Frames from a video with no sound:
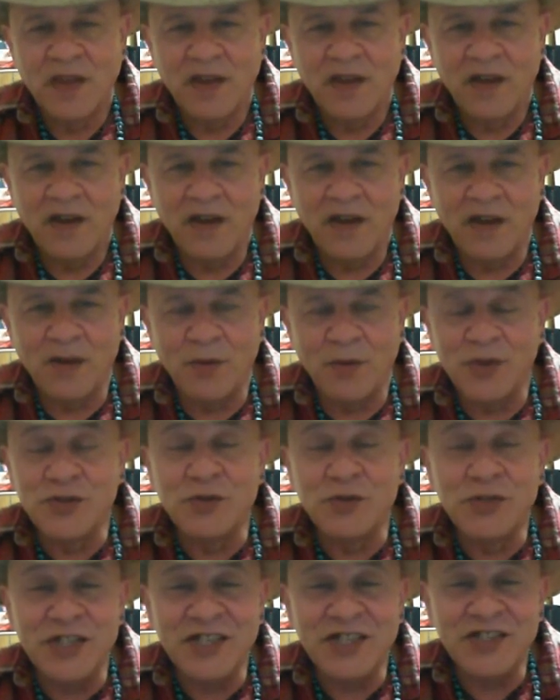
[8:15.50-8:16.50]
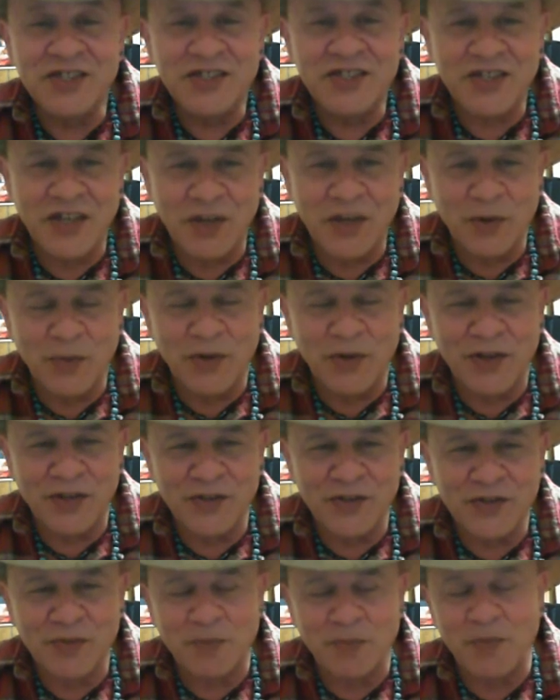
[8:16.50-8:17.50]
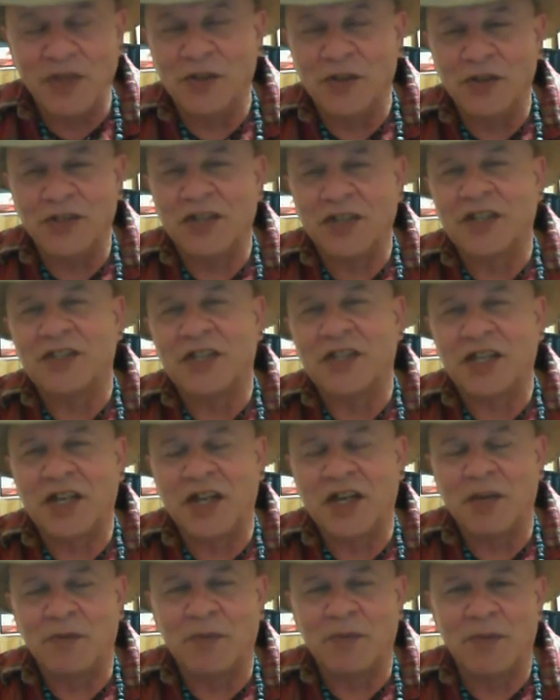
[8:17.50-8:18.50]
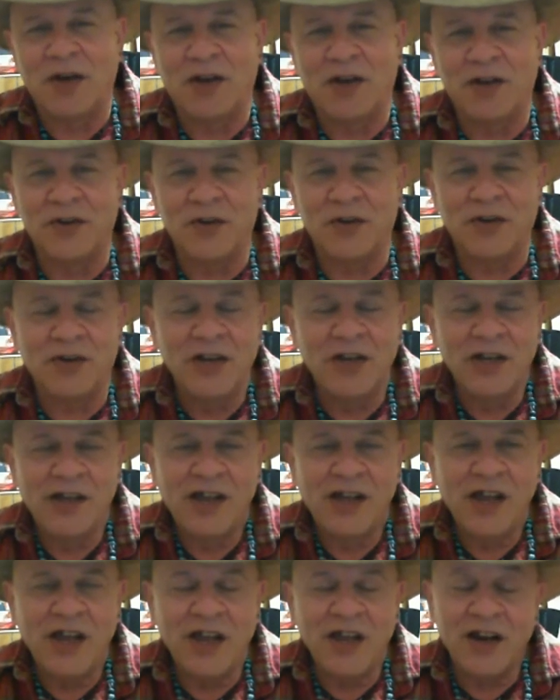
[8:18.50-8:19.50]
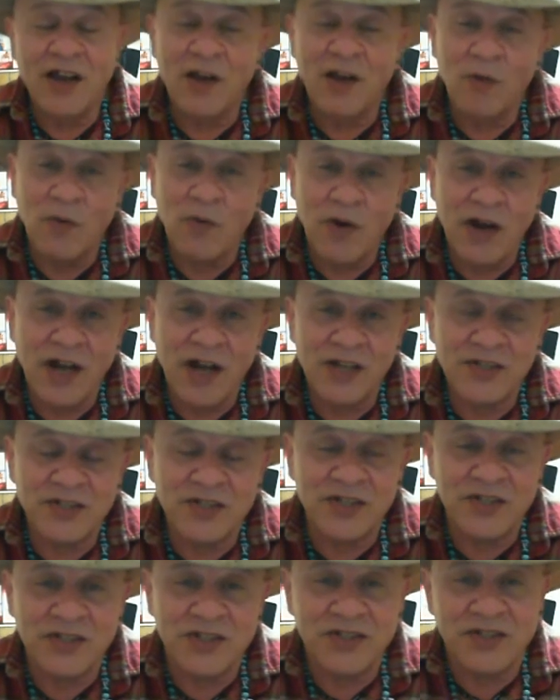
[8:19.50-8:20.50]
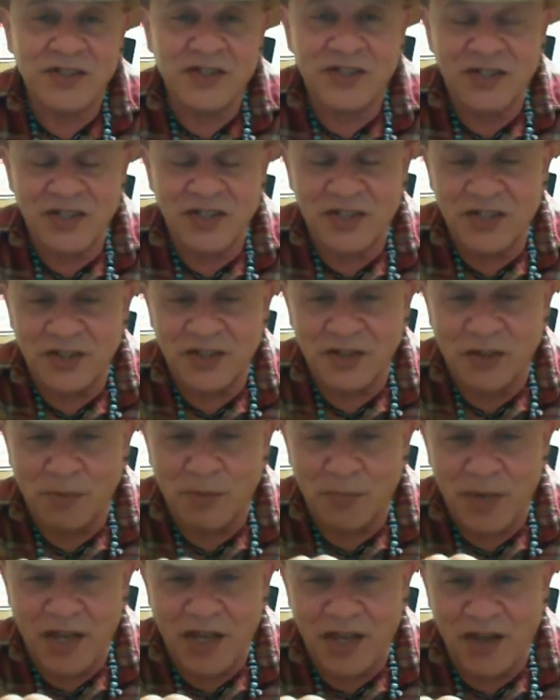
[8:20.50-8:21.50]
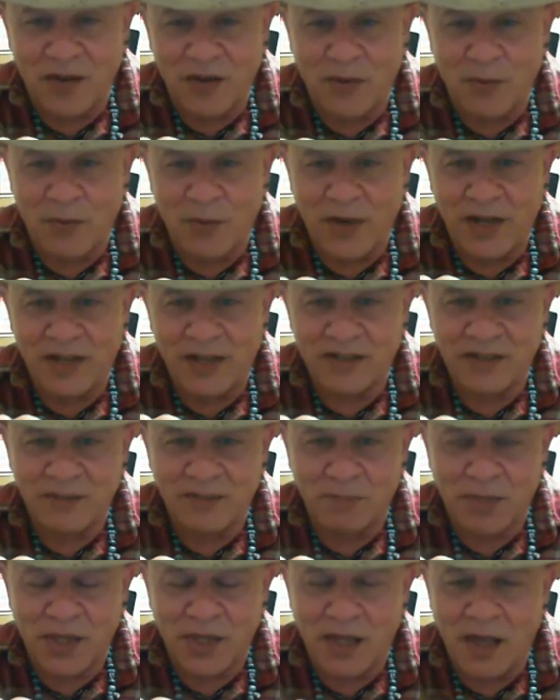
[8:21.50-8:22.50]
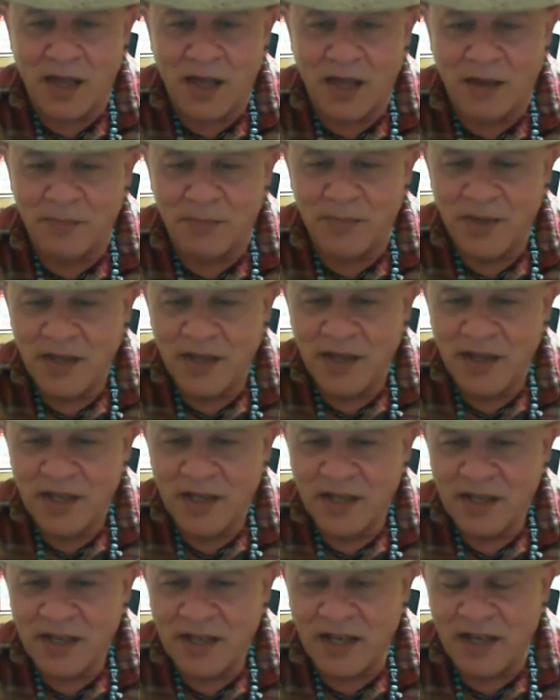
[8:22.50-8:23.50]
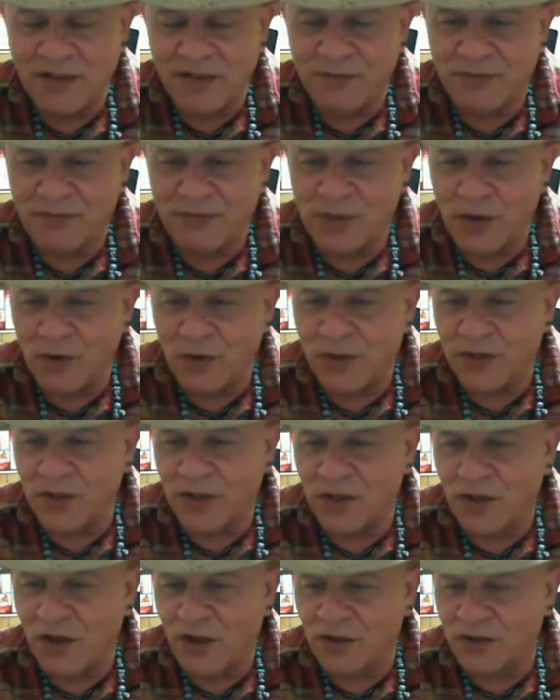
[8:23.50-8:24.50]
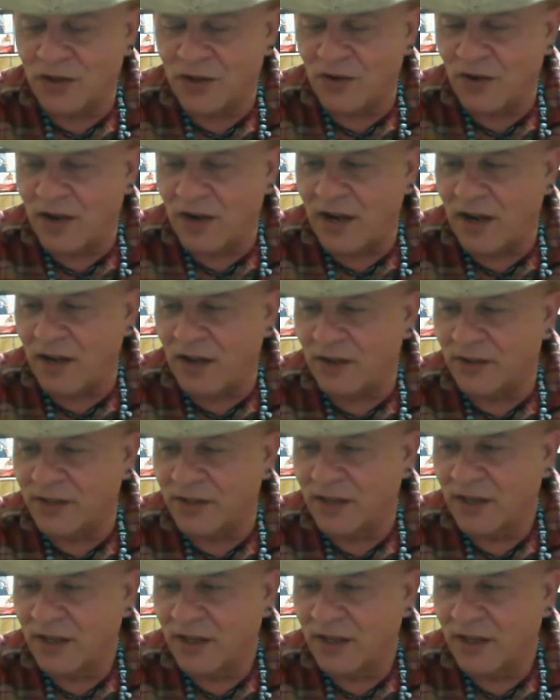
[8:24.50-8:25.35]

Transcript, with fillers: Uh, what you didn't see was me looking at the camera monitor, and I watched this this little pale white blob kind of floated along the ground